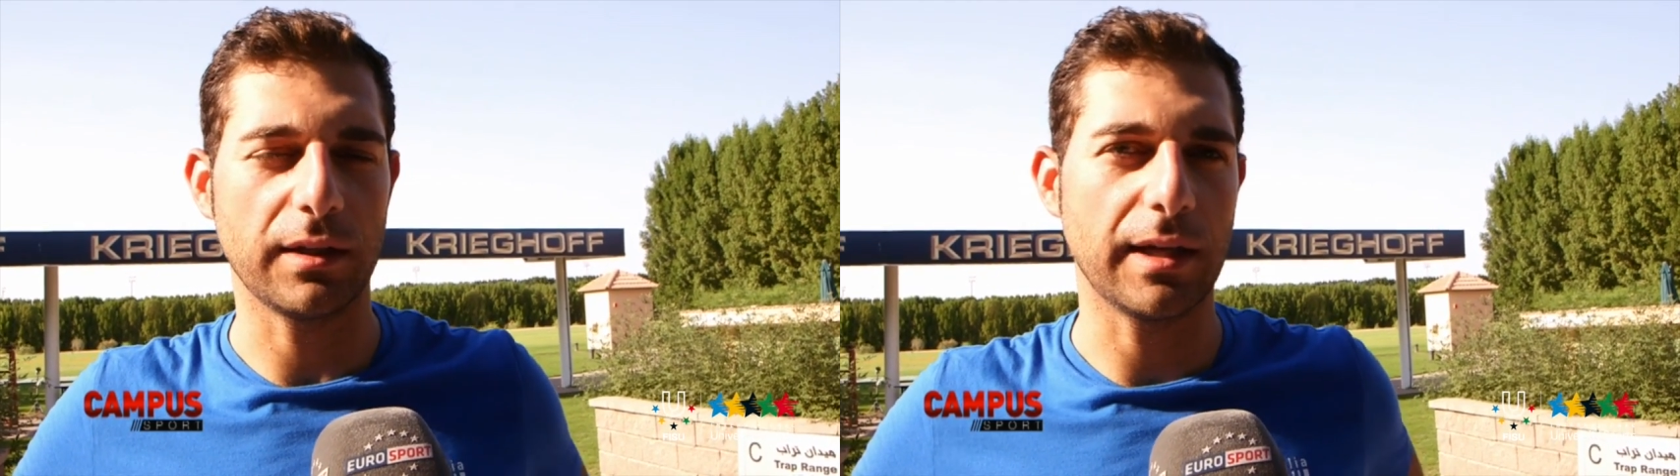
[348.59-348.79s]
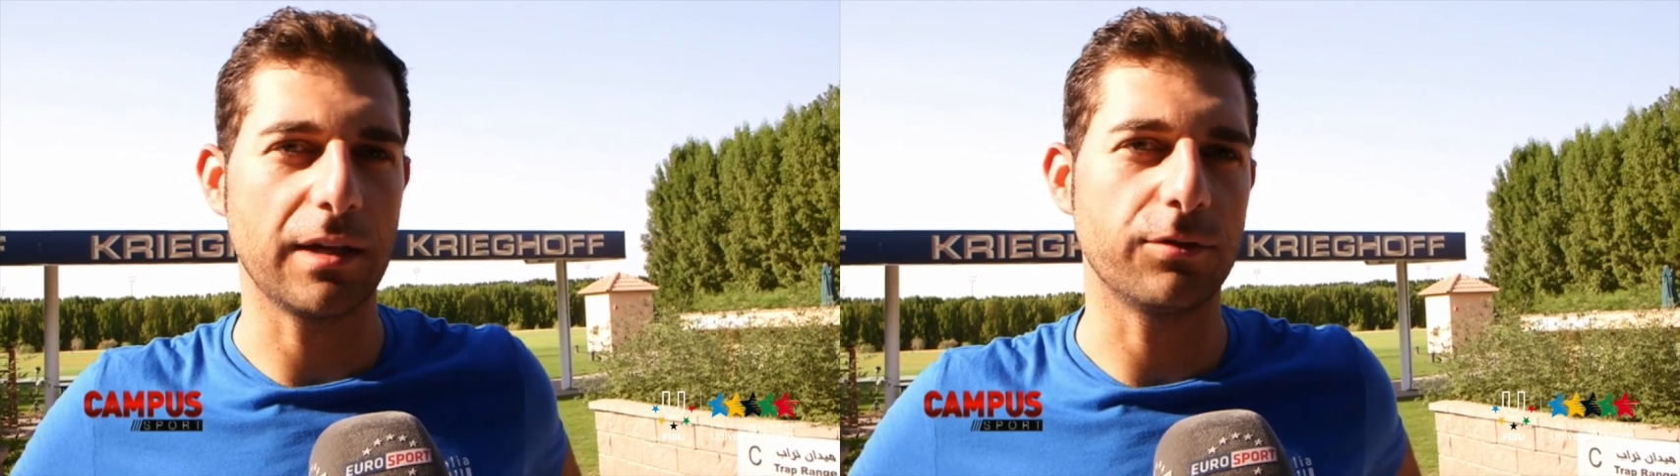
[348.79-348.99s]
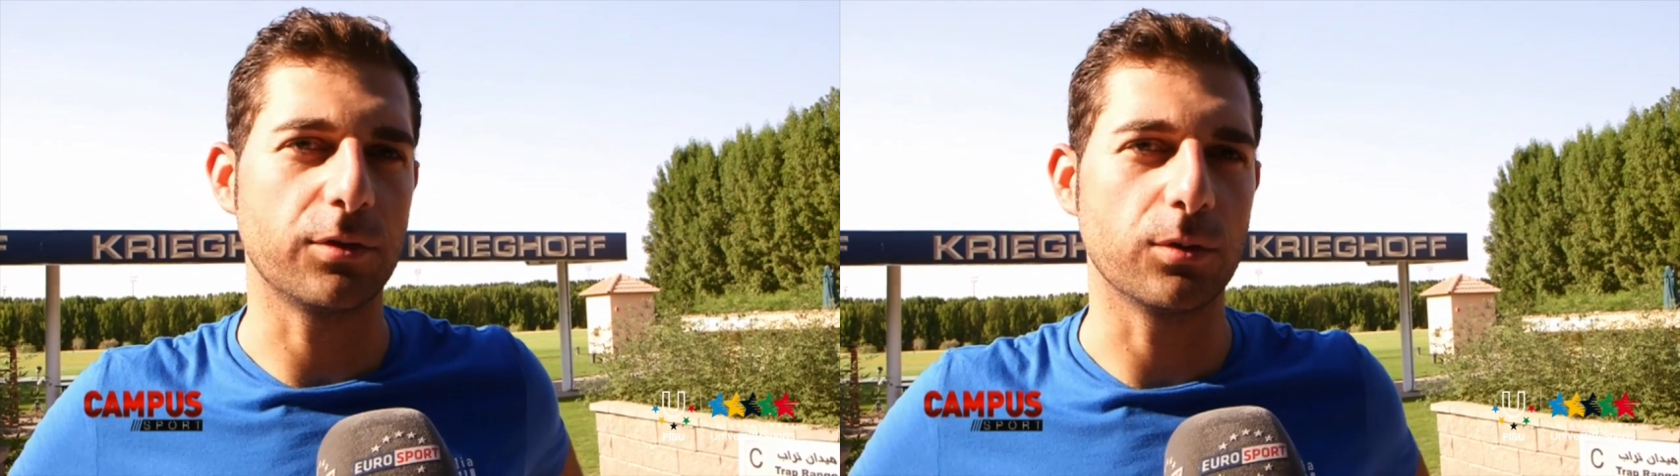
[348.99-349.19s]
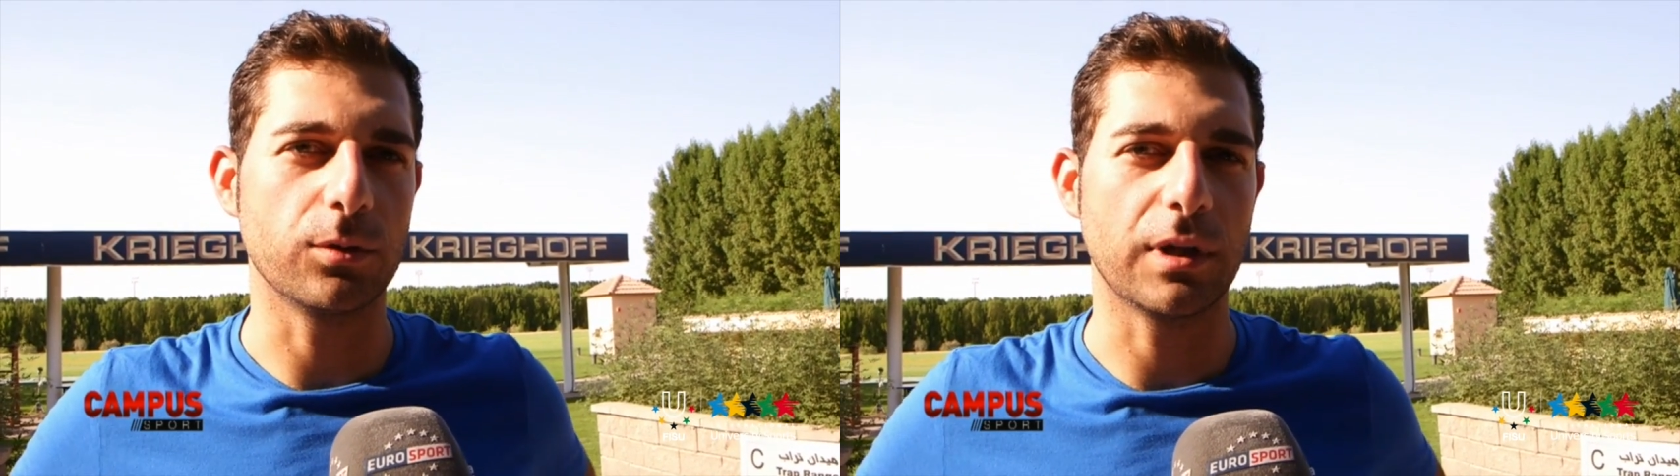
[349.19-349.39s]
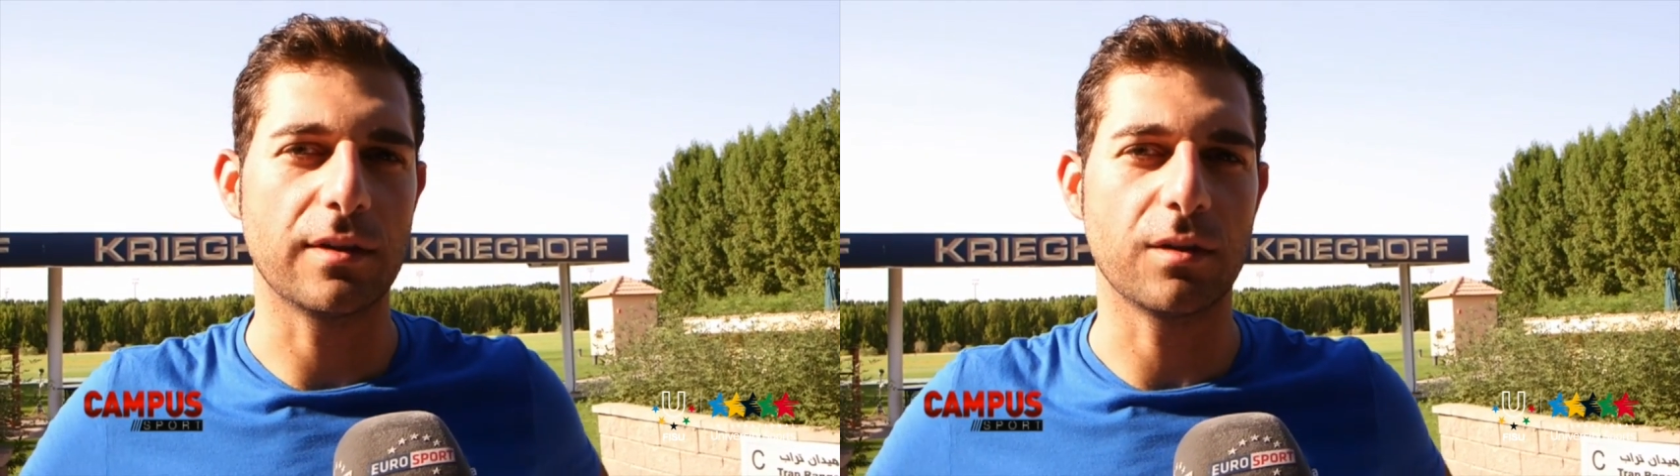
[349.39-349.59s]
and a half
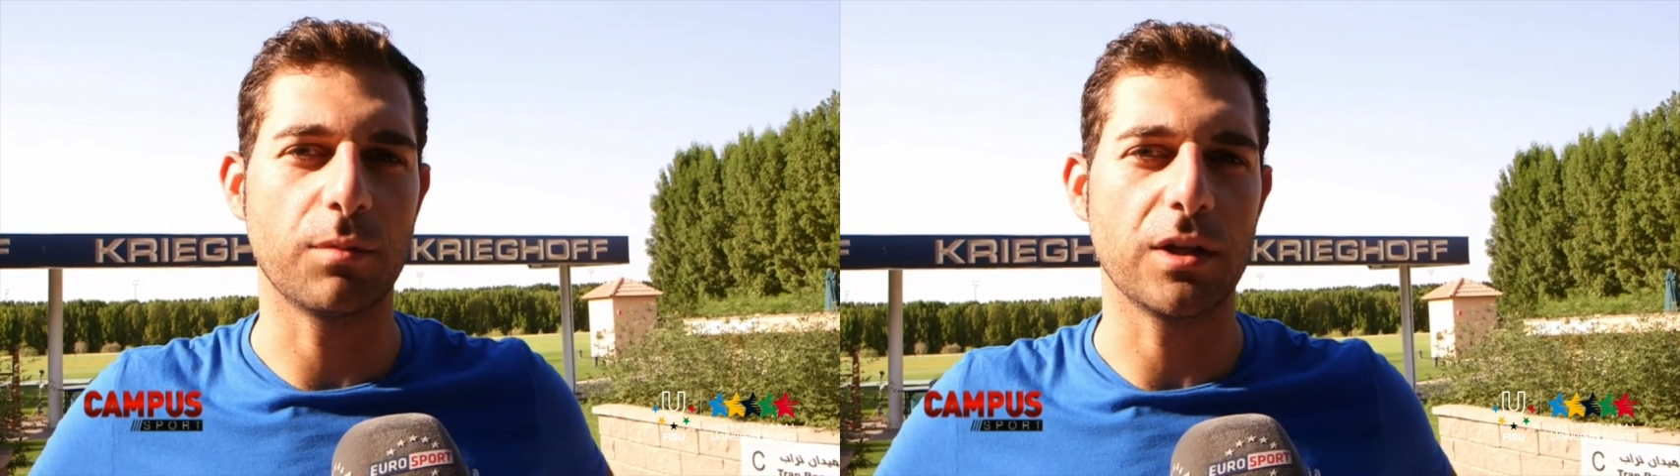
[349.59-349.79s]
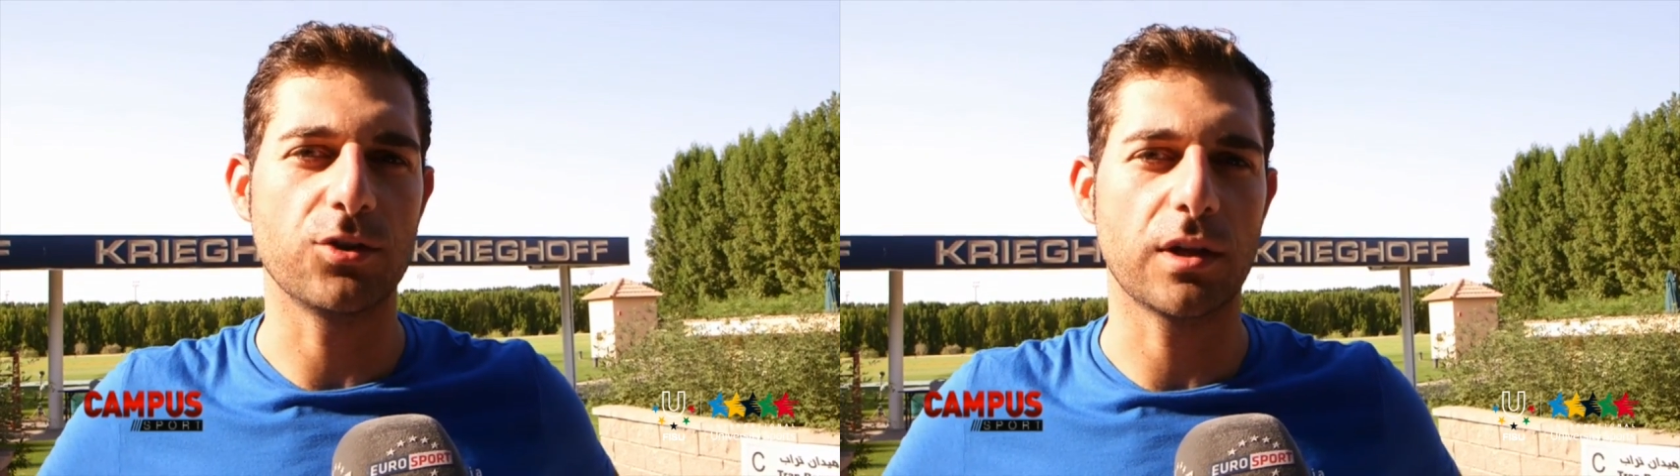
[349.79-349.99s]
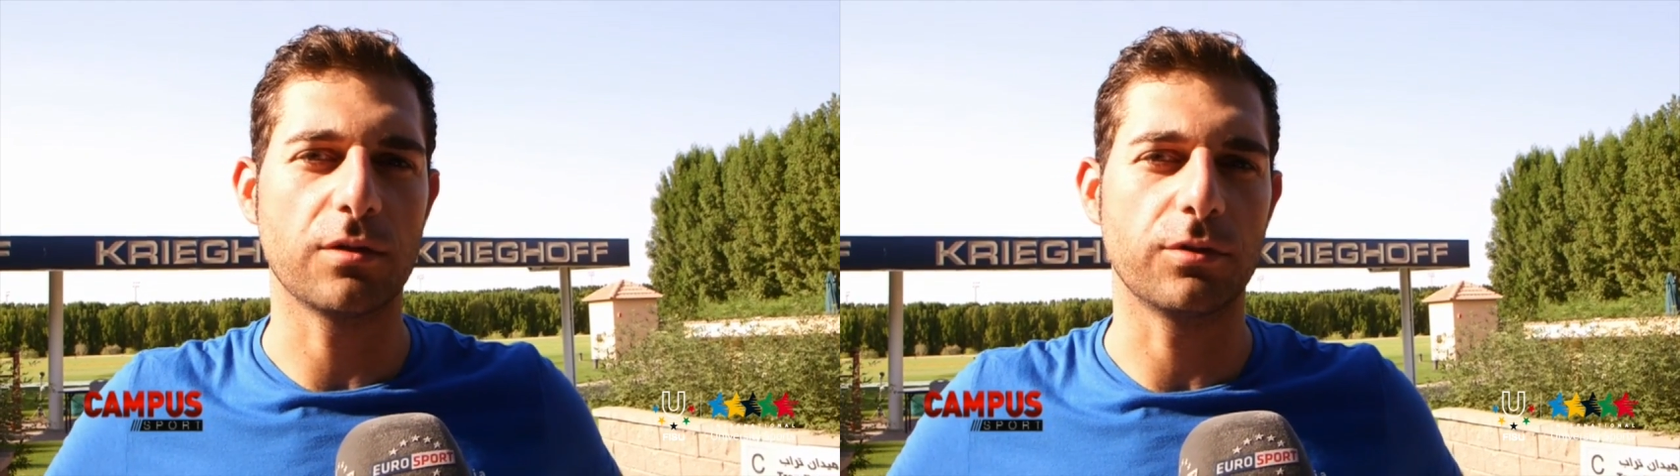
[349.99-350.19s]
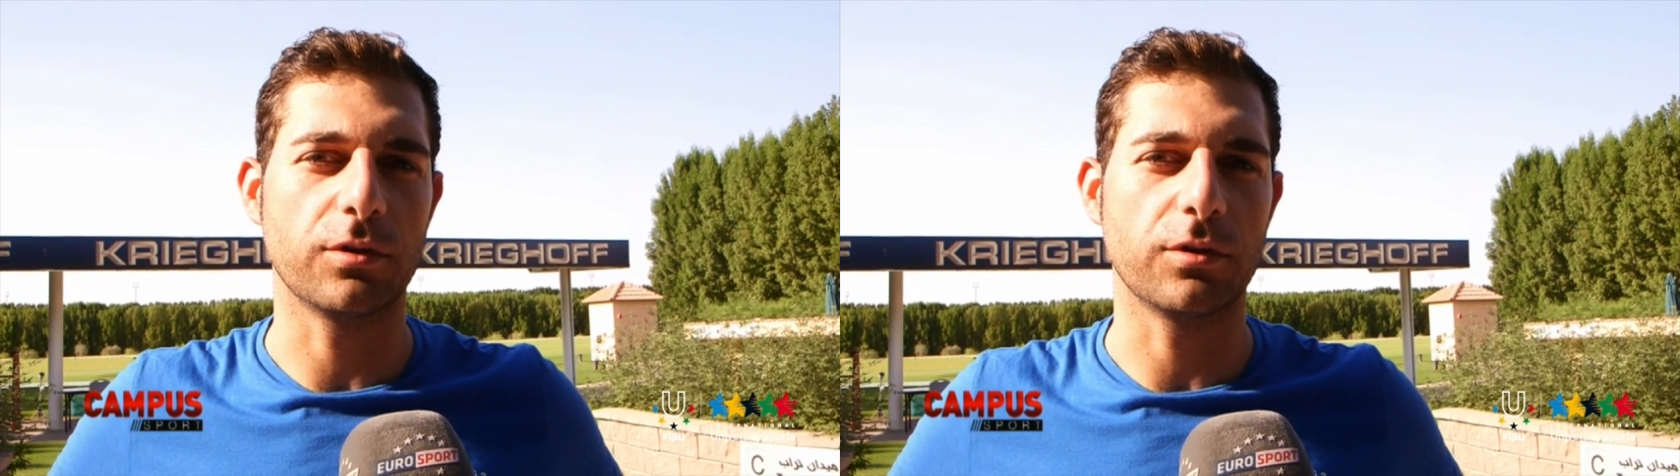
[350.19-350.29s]
to Azerbaijan